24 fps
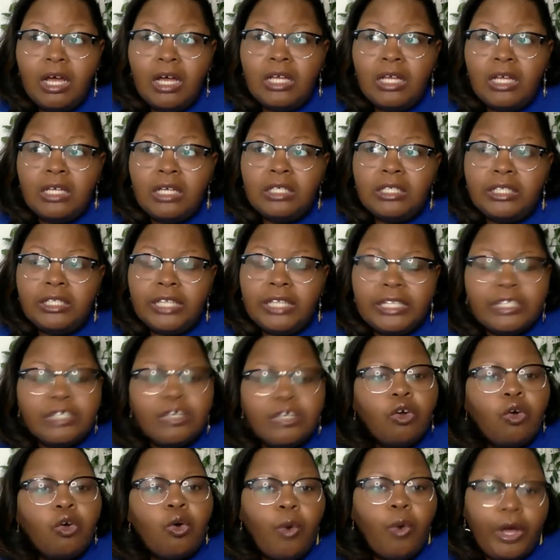There's
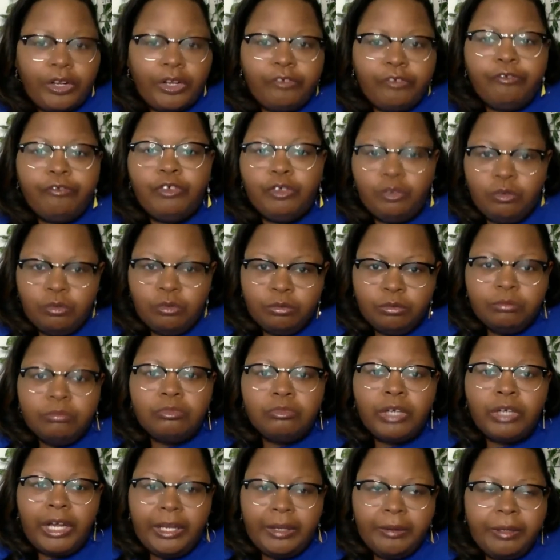quite a few,
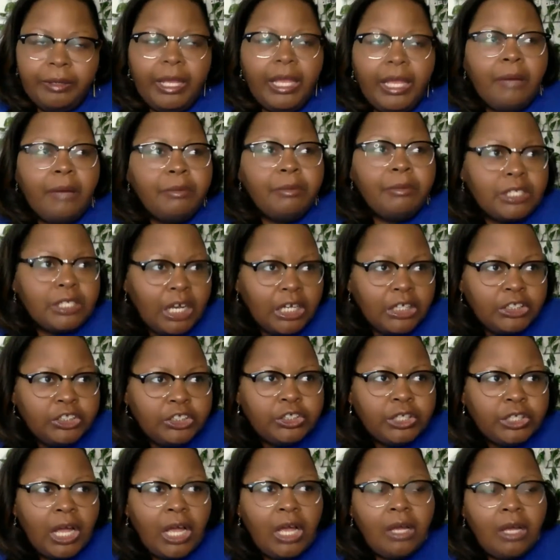right? Amazon
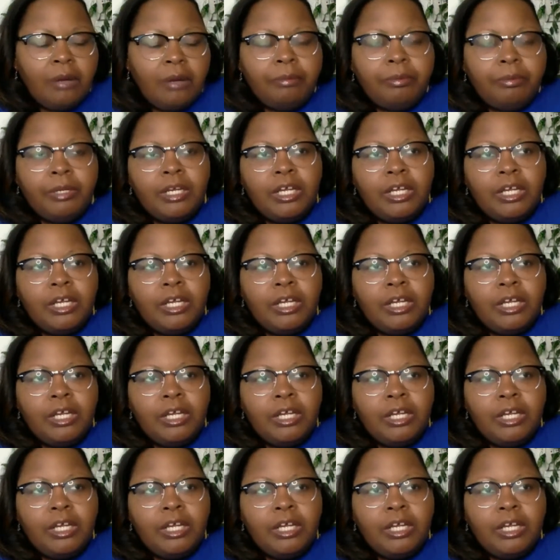Shop.